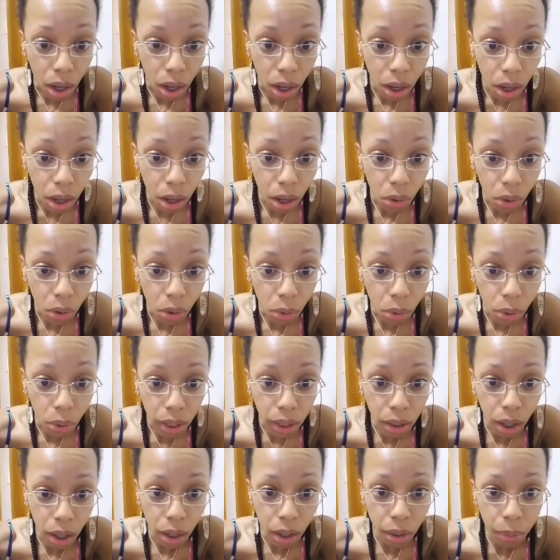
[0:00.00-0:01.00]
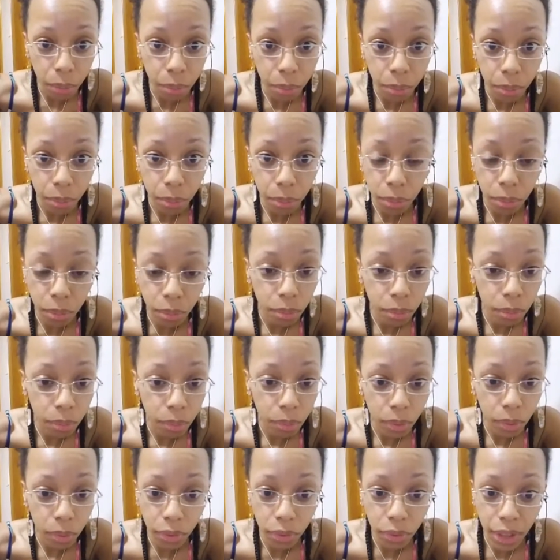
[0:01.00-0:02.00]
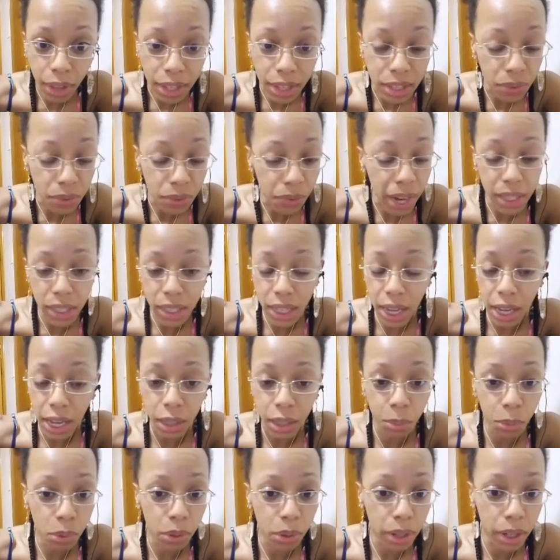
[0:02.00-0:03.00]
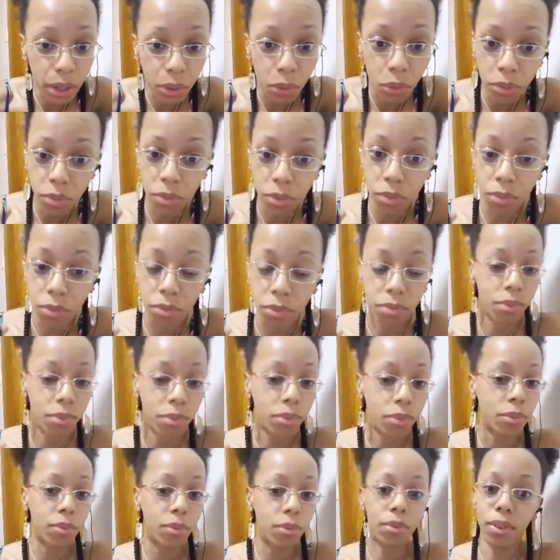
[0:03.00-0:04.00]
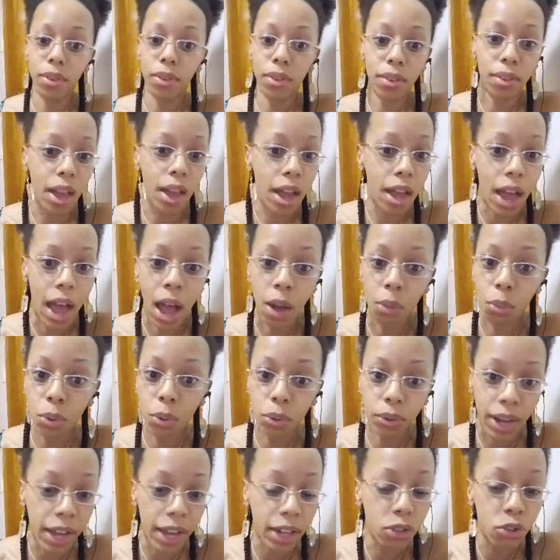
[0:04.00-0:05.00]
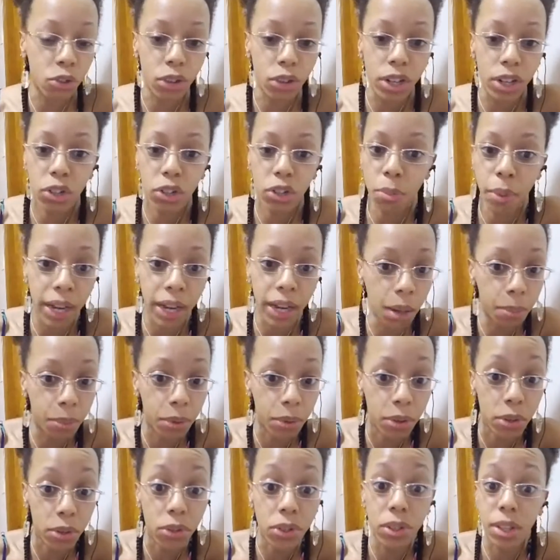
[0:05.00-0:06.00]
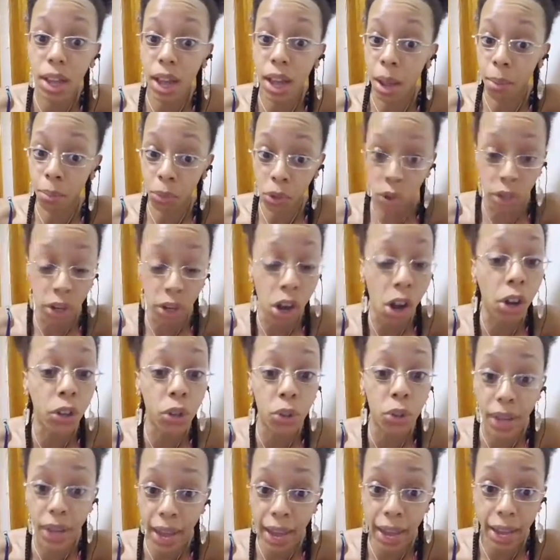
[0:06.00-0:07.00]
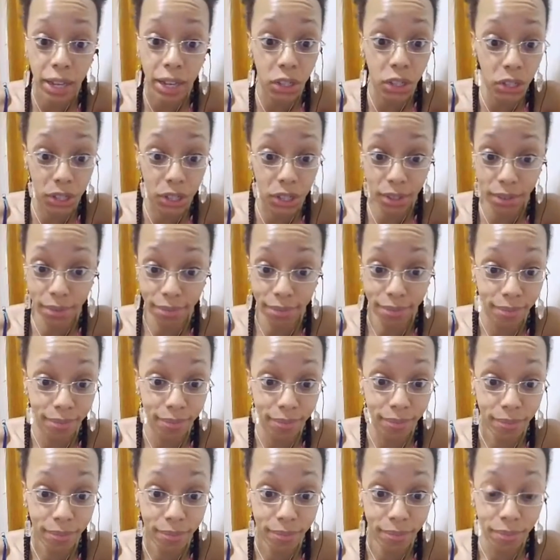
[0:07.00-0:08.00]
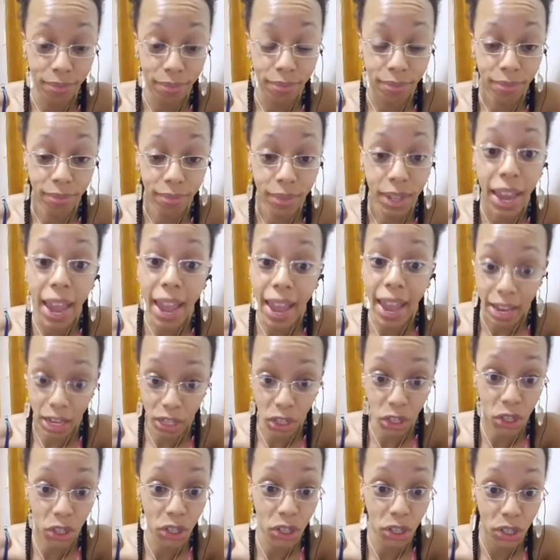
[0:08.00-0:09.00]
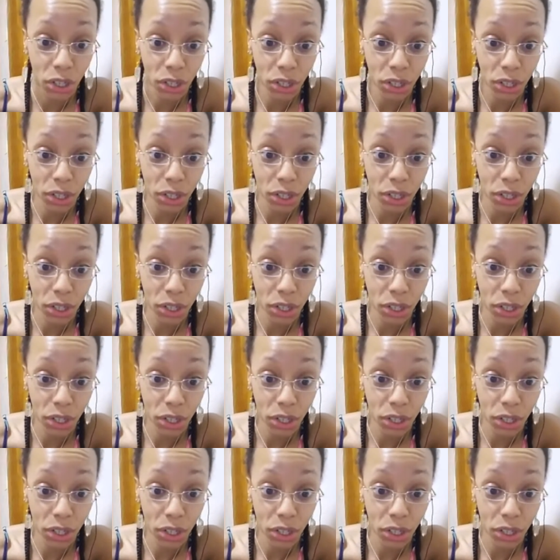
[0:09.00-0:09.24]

Okay, that's fine, Scotty boy. I will not address you by numbers. I'm gonna call you Cash. Cash.